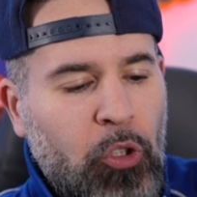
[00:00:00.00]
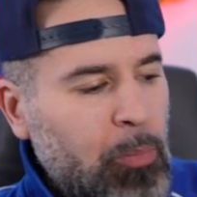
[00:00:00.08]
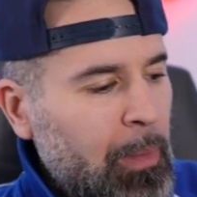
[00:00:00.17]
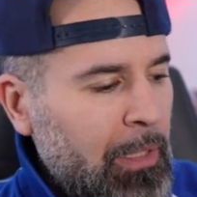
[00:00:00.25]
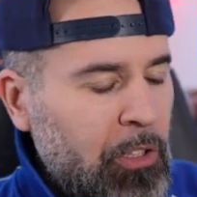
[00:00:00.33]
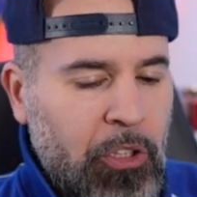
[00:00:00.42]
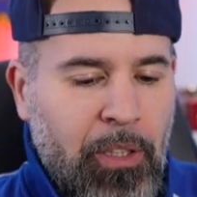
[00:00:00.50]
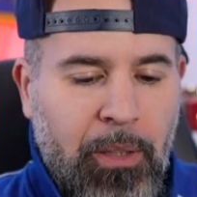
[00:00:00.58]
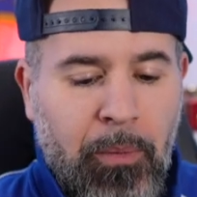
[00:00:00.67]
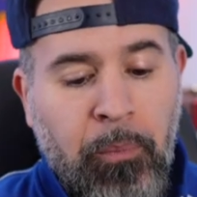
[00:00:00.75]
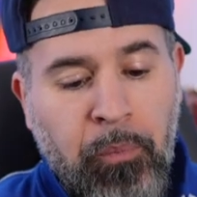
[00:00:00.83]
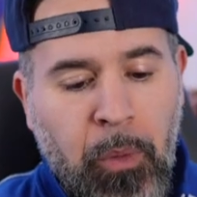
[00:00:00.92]
smelling
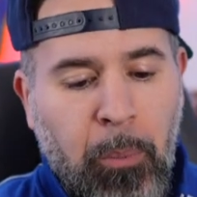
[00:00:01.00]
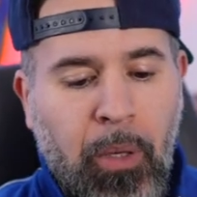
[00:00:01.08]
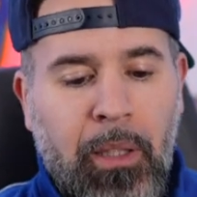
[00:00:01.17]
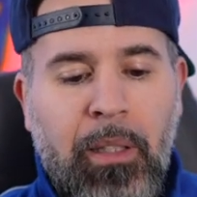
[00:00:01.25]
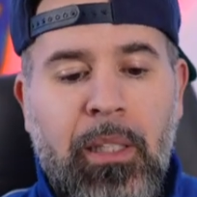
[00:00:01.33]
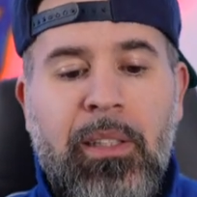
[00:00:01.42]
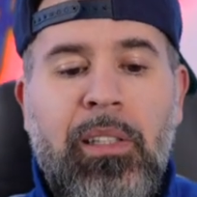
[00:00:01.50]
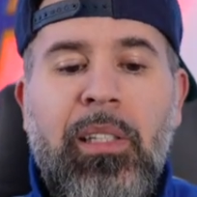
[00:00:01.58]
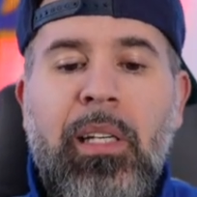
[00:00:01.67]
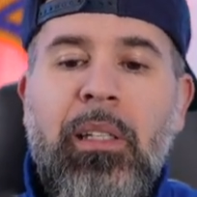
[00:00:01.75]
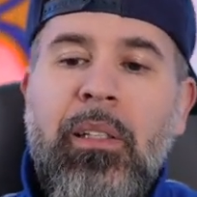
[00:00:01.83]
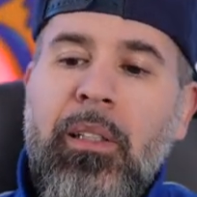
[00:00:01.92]
shit, but let's
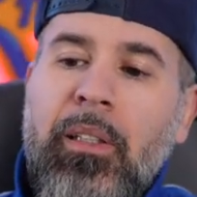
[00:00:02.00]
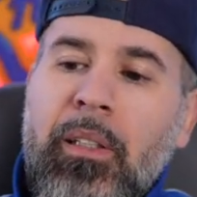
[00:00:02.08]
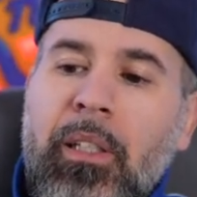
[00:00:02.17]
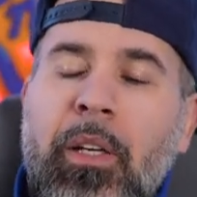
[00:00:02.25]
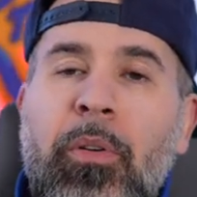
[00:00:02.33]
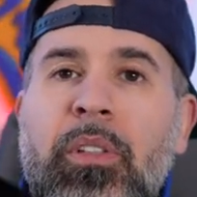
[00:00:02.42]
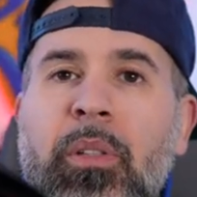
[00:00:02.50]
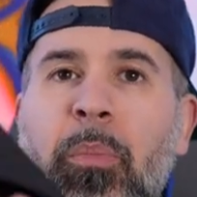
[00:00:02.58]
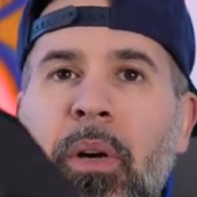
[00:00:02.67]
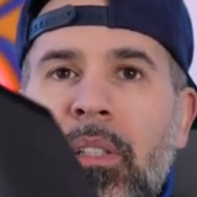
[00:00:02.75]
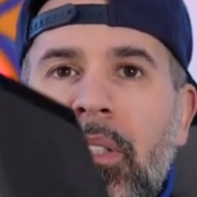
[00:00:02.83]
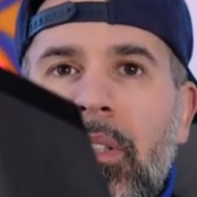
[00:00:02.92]
see. Here is the
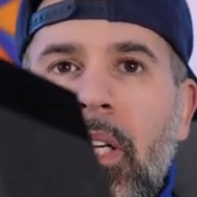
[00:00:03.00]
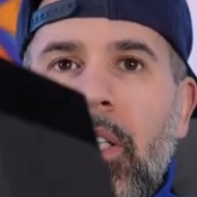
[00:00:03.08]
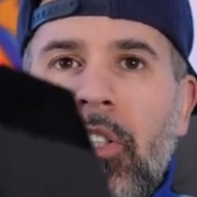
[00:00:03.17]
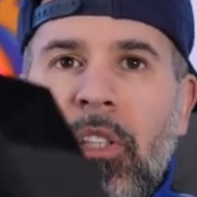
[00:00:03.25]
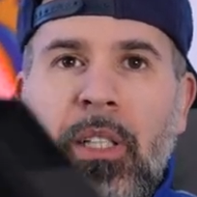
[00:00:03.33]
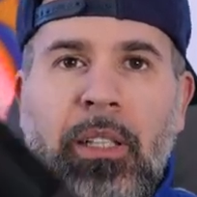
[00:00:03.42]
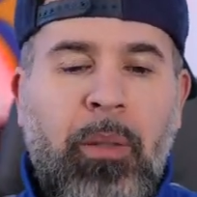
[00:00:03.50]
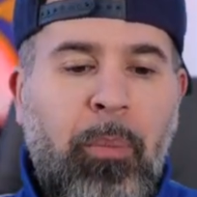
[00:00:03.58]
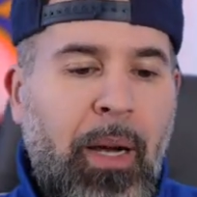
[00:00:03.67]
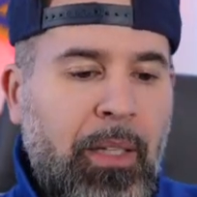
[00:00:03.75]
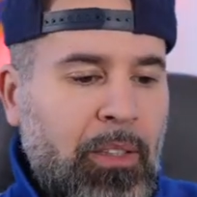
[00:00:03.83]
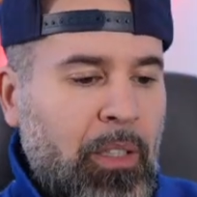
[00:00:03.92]
presentation that the
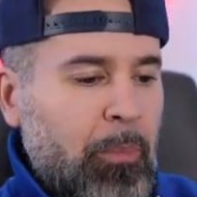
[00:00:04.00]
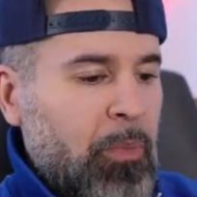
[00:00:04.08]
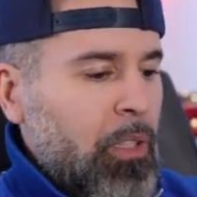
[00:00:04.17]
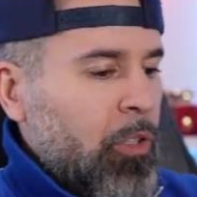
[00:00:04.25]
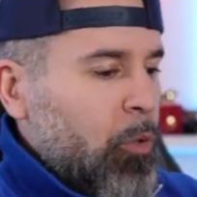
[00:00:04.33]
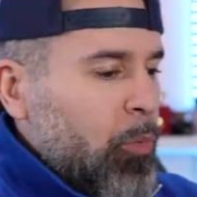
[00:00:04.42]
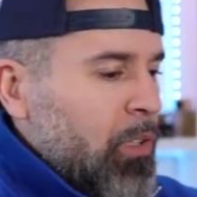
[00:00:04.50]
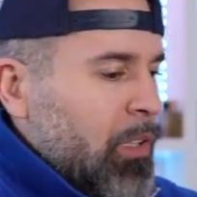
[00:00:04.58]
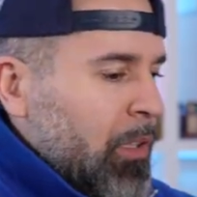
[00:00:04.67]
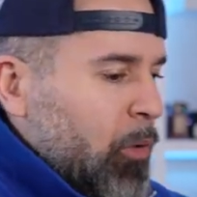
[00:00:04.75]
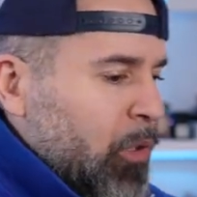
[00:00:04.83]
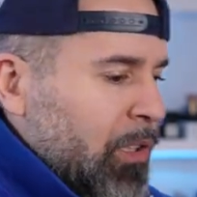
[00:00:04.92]
box comes into. It's a
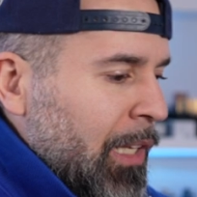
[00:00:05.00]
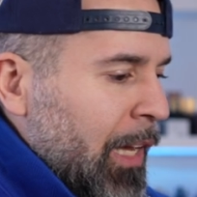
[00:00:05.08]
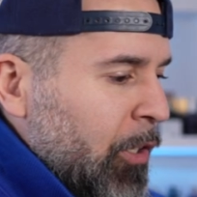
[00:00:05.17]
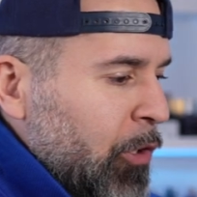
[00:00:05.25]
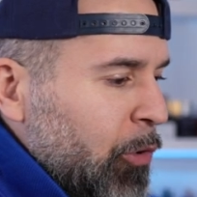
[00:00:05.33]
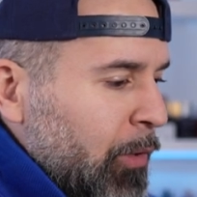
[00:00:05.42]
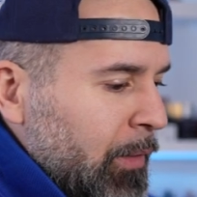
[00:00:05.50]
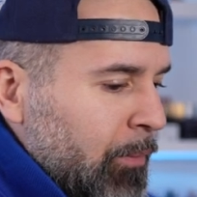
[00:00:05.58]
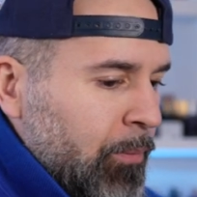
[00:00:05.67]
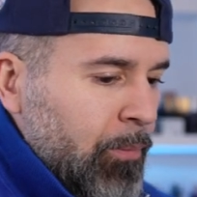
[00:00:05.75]
little slider joint.